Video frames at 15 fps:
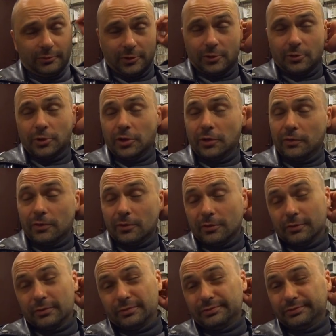going
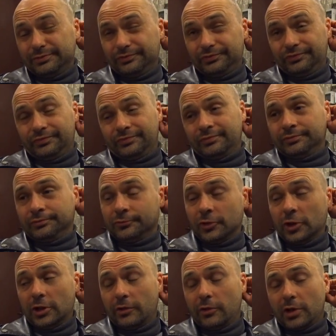through.
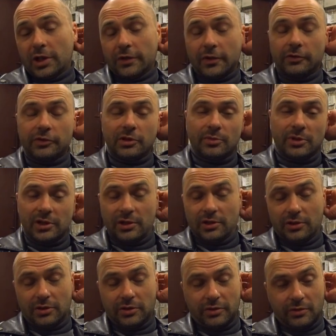Well, if you have
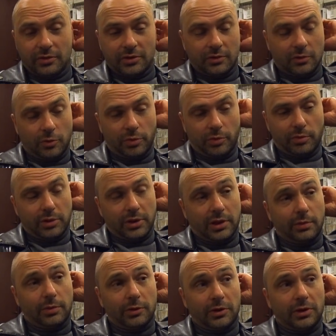aftermarket exhaust open
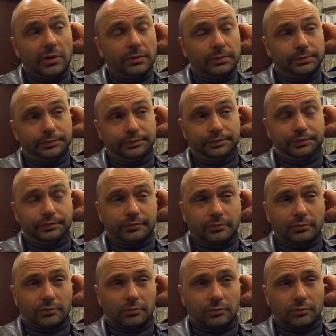pipe on
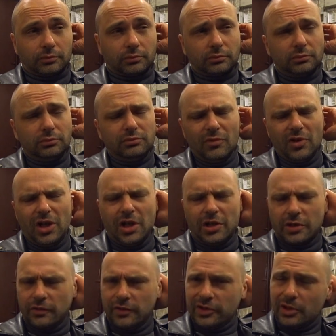it. Yeah,
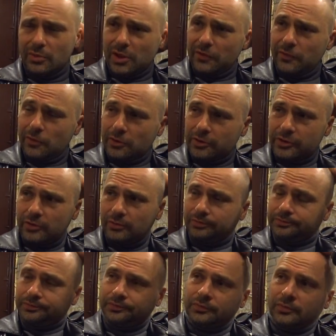so these are my thoughts.
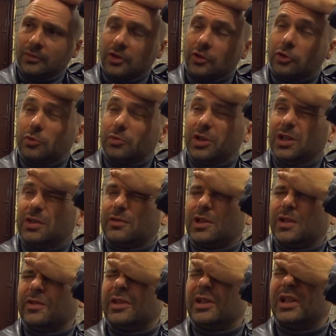So to me
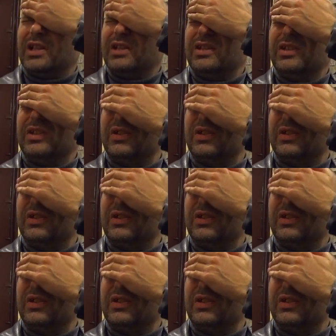1290